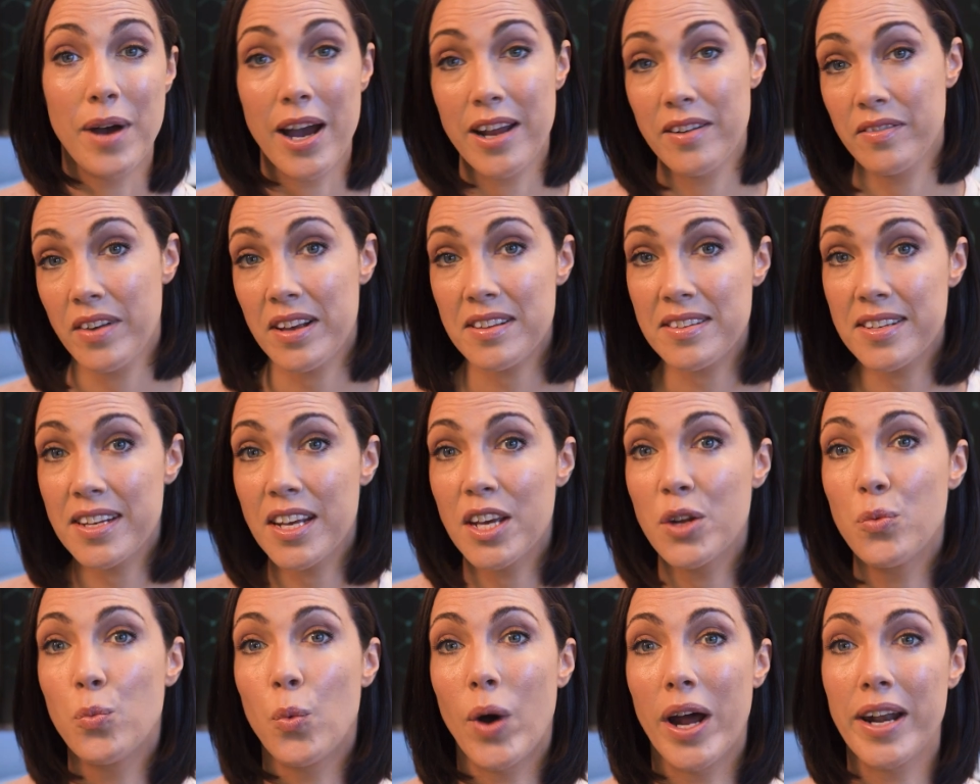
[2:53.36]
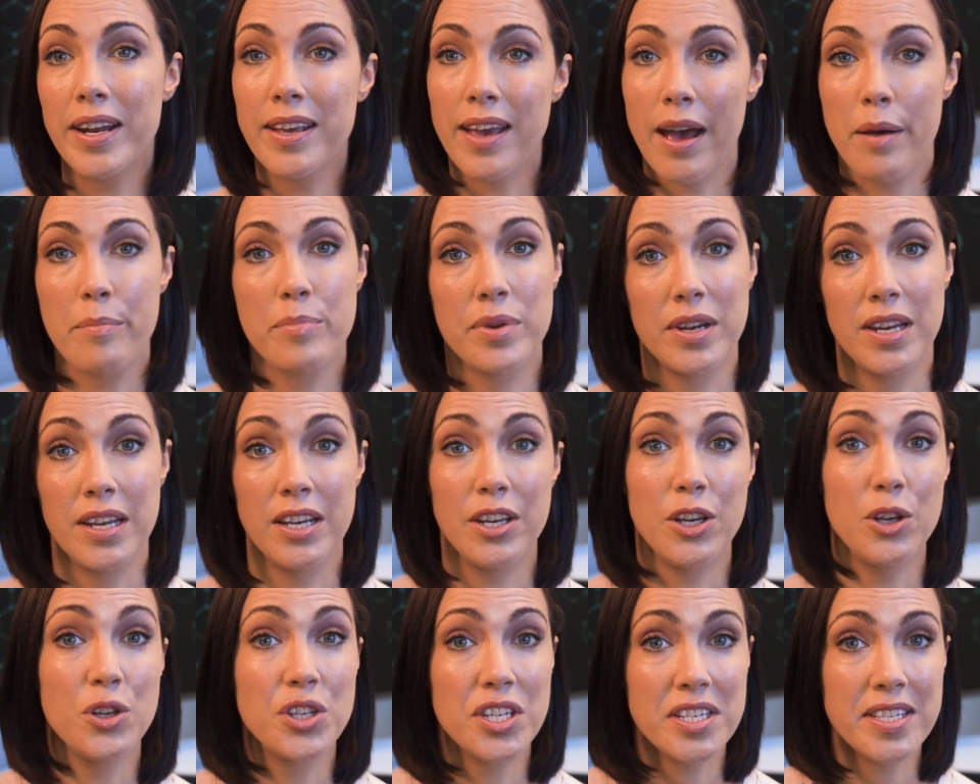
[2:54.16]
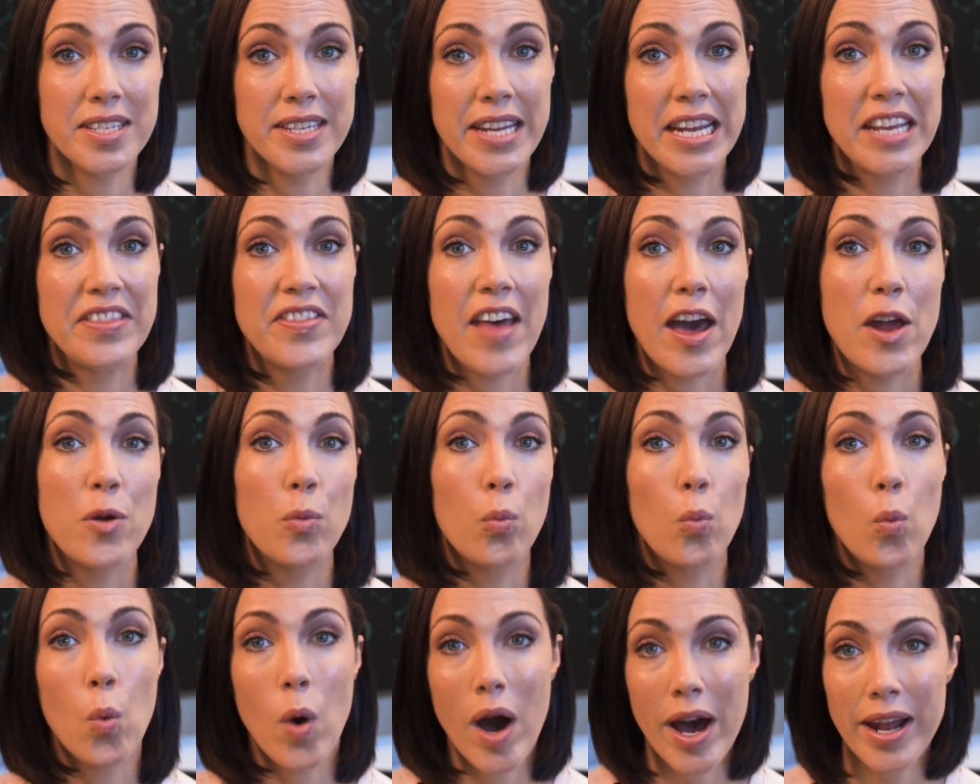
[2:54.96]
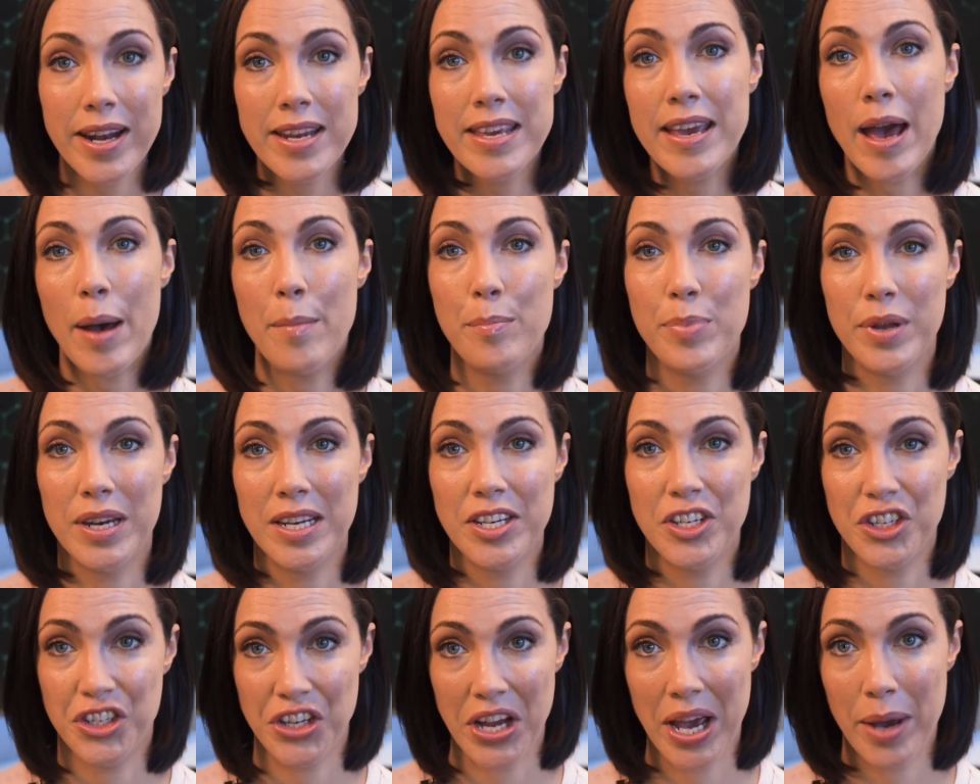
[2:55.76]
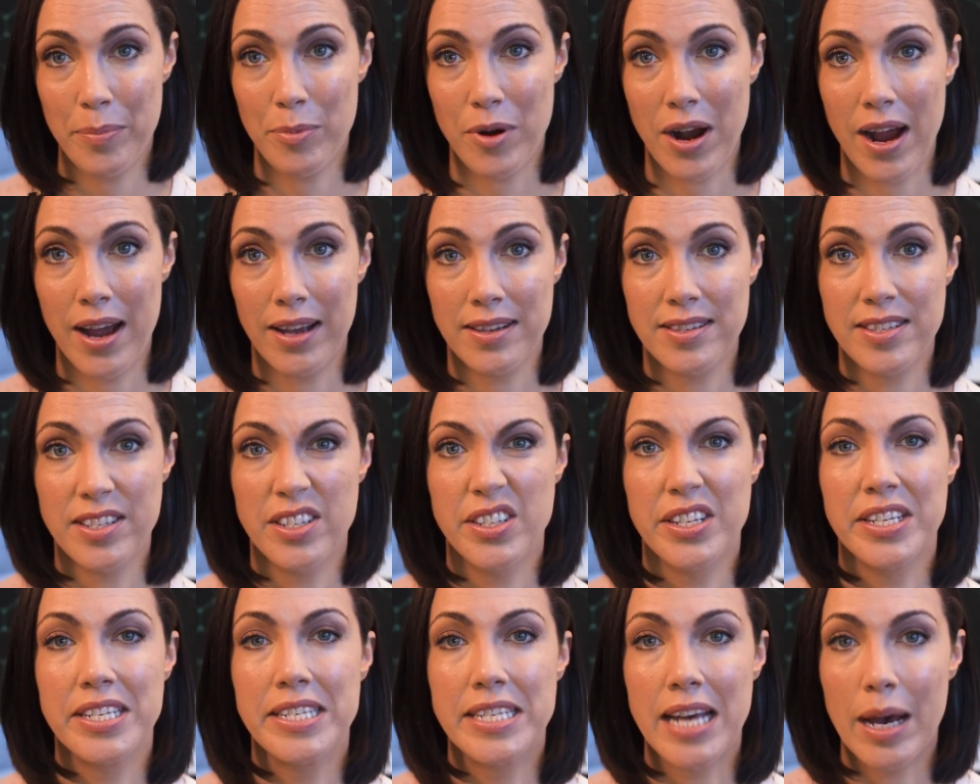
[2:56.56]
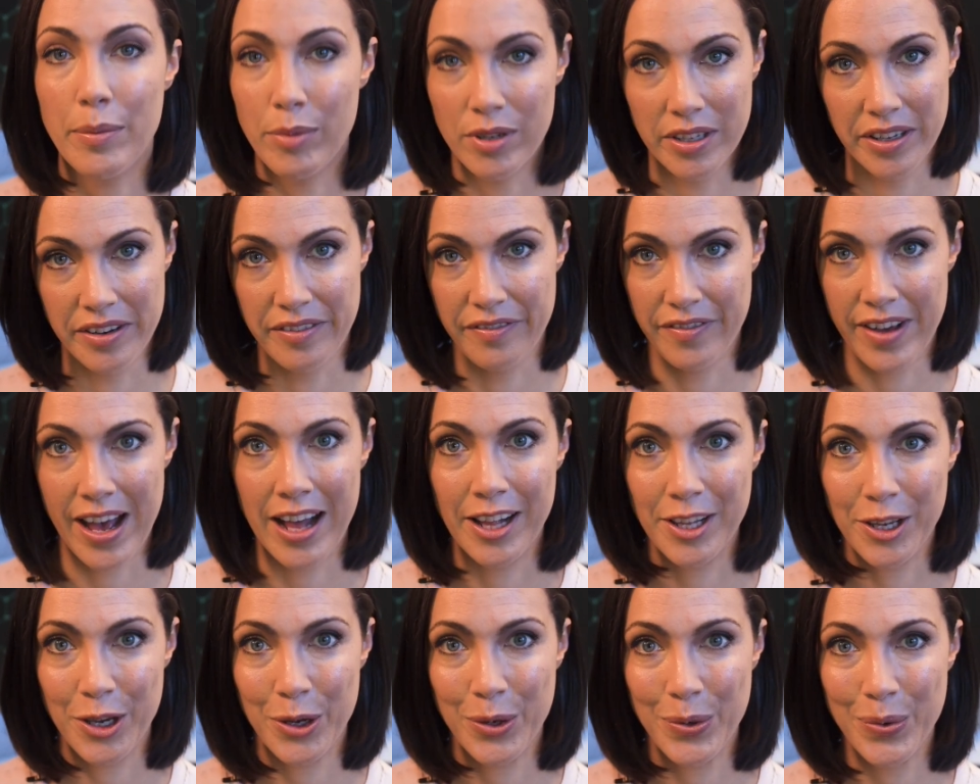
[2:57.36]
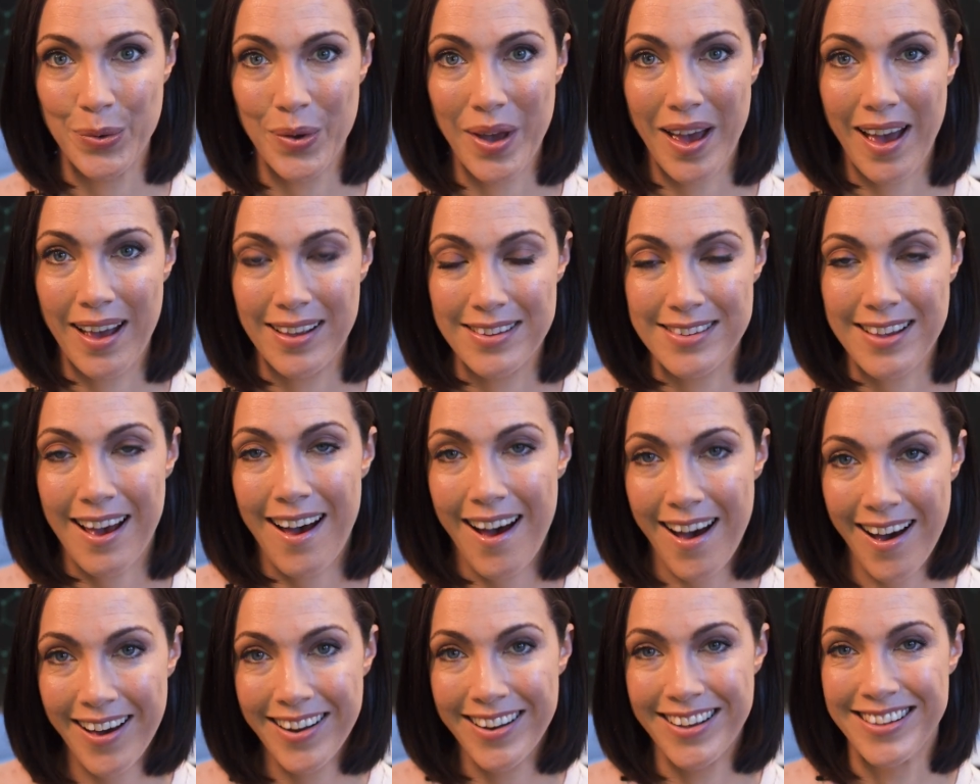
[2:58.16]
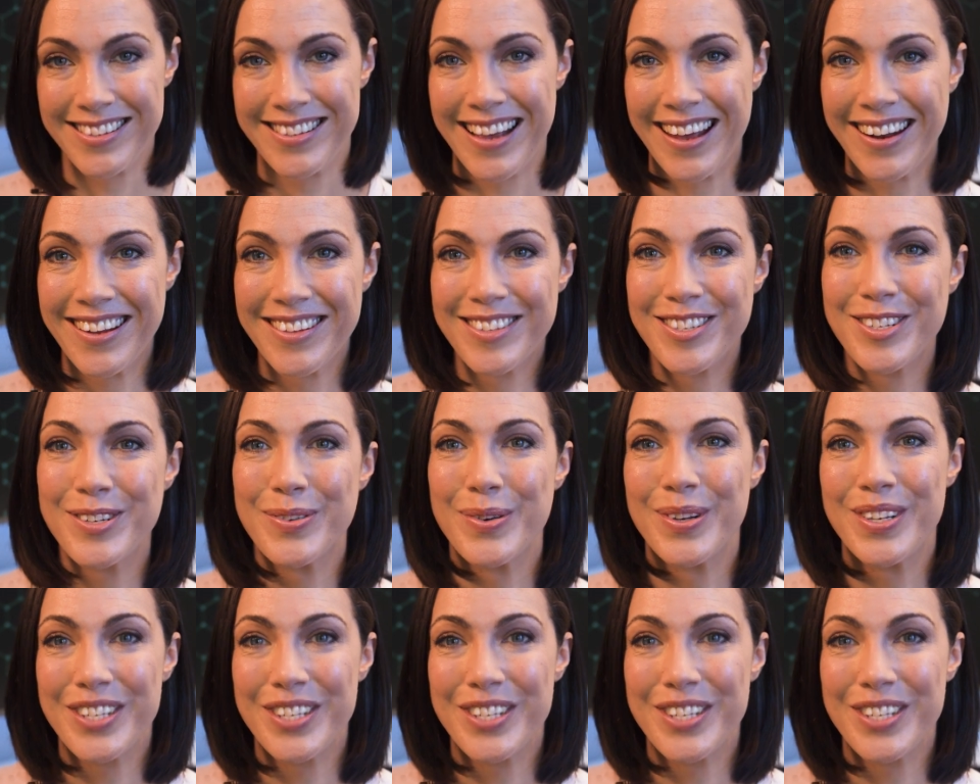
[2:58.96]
By investing in one company, you just need that one company share price to double in value, as hard as that is to